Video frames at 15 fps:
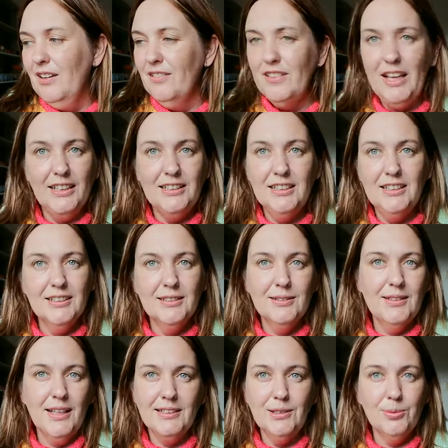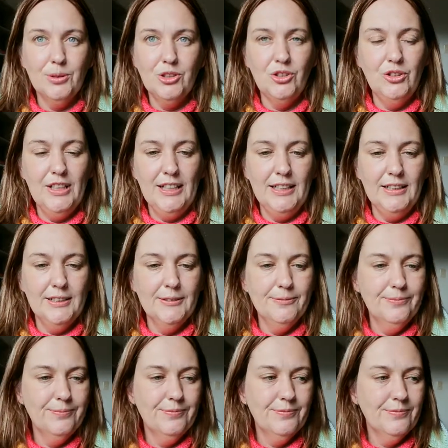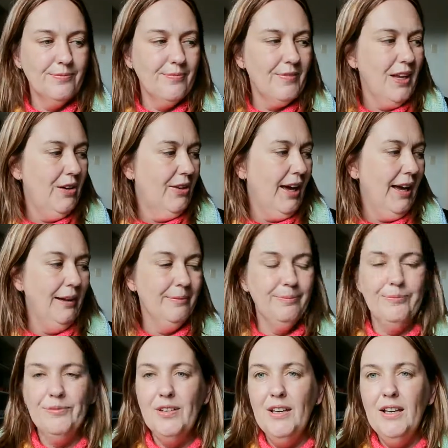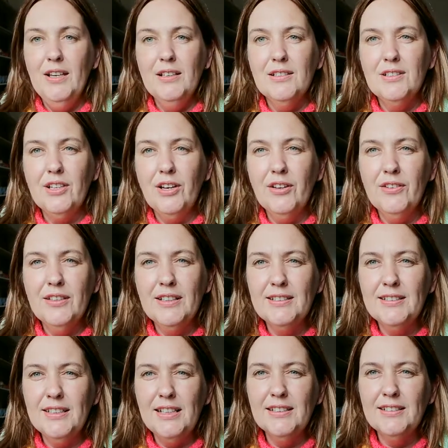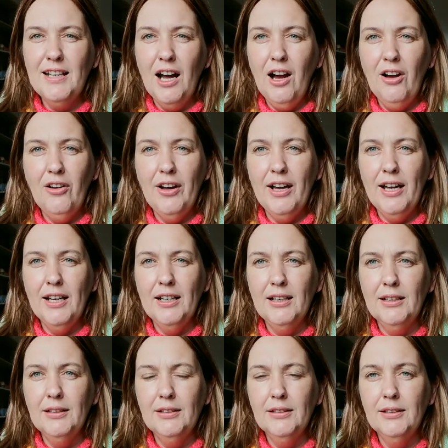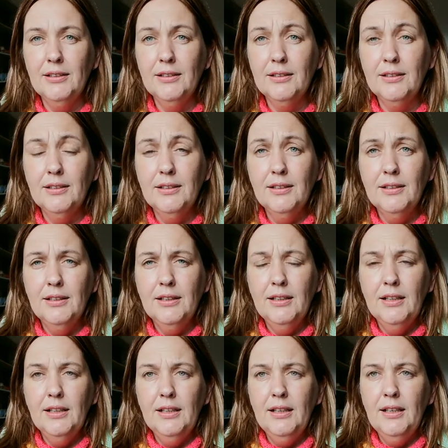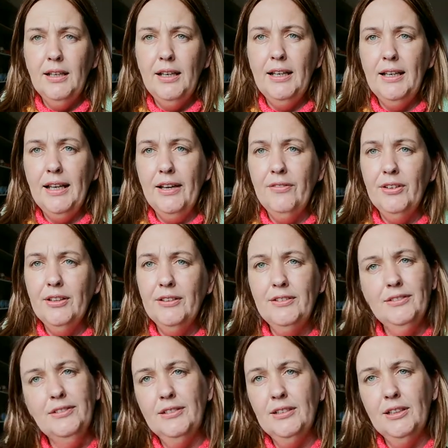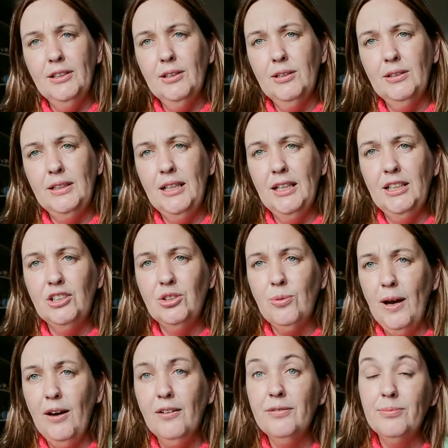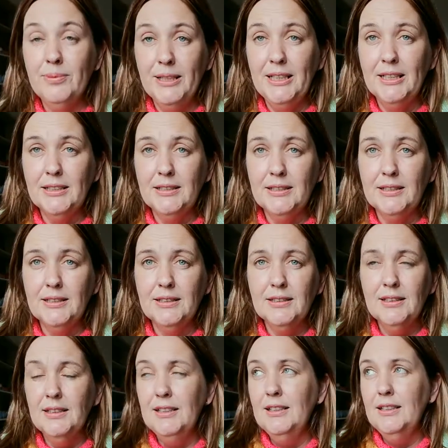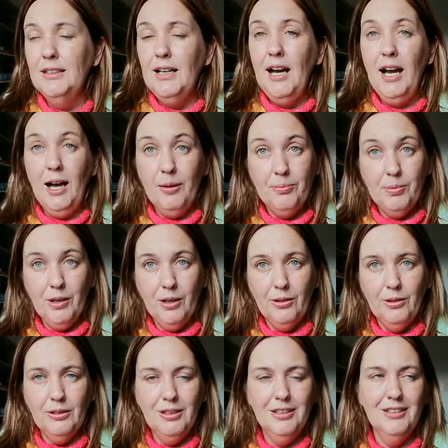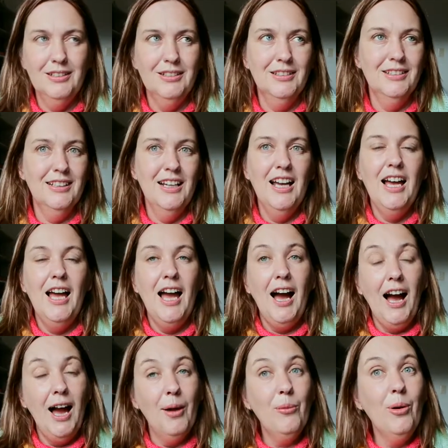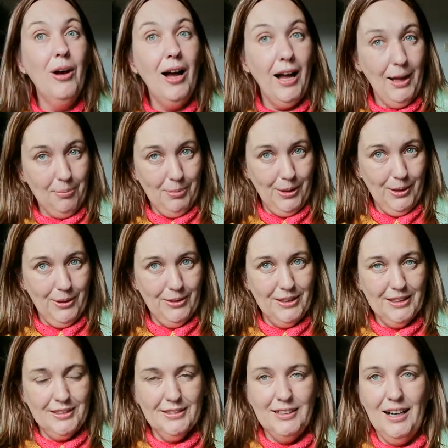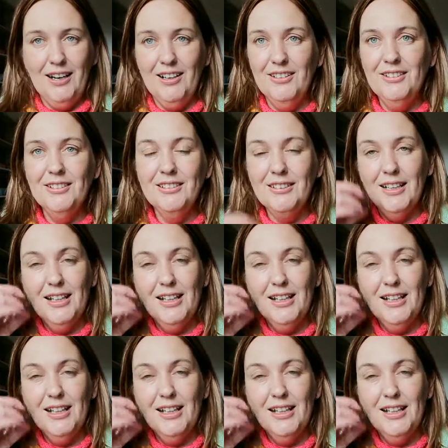that's what you need. Okay, so this is now a 11, nearly 12 minute upload. I will upload it now.